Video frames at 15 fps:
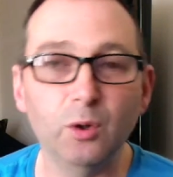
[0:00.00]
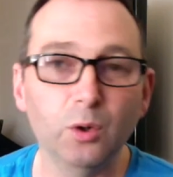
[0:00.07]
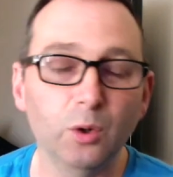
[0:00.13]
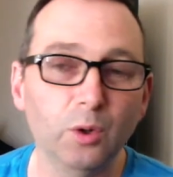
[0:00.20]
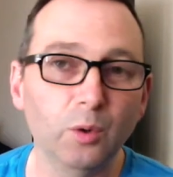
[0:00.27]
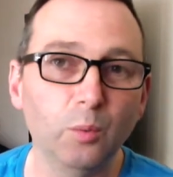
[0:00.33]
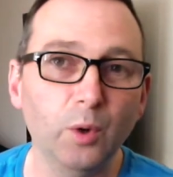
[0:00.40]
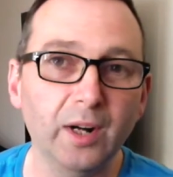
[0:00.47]

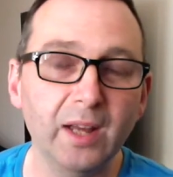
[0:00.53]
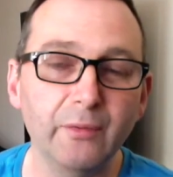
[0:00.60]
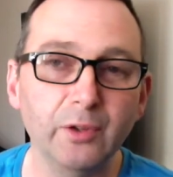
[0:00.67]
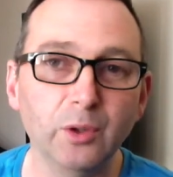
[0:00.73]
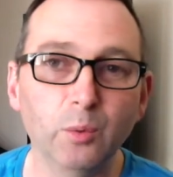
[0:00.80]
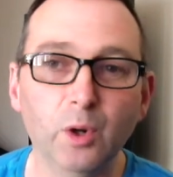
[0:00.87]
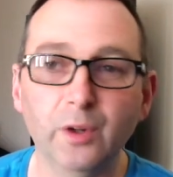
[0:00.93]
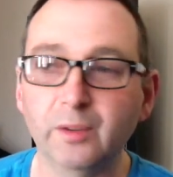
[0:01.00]
or whatever
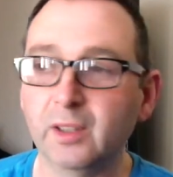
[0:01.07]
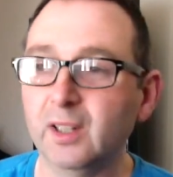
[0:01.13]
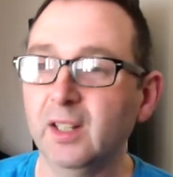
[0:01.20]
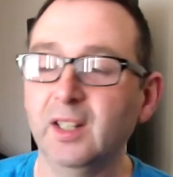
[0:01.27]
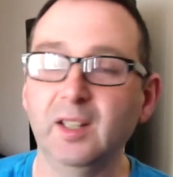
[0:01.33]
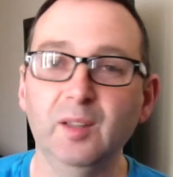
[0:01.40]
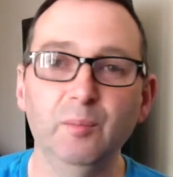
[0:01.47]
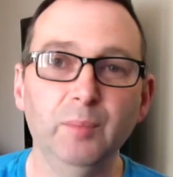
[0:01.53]
you want,
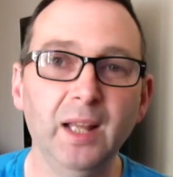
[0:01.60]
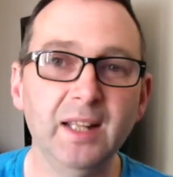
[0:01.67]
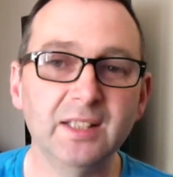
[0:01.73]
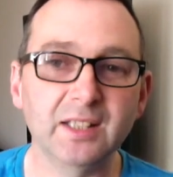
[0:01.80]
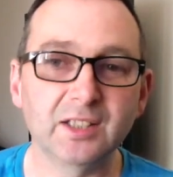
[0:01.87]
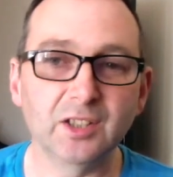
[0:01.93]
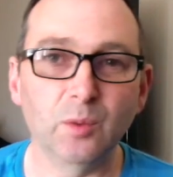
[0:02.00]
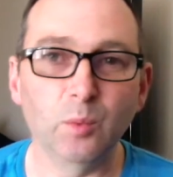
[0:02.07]
place
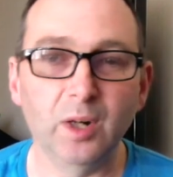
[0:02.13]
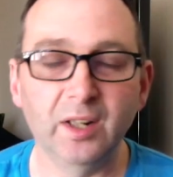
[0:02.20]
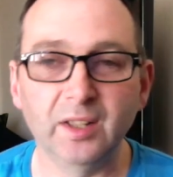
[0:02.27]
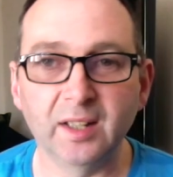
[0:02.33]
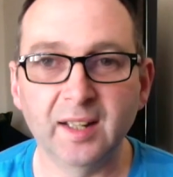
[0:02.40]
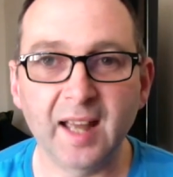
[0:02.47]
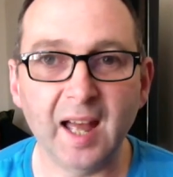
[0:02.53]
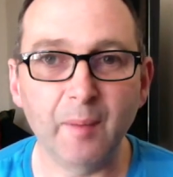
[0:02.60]
it somewhere in
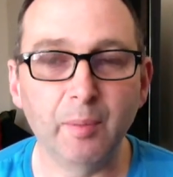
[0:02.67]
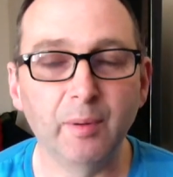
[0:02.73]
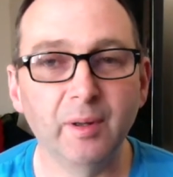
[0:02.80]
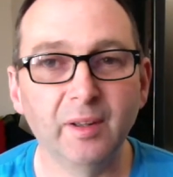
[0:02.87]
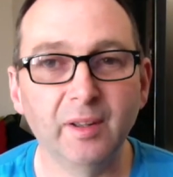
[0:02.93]
the cab,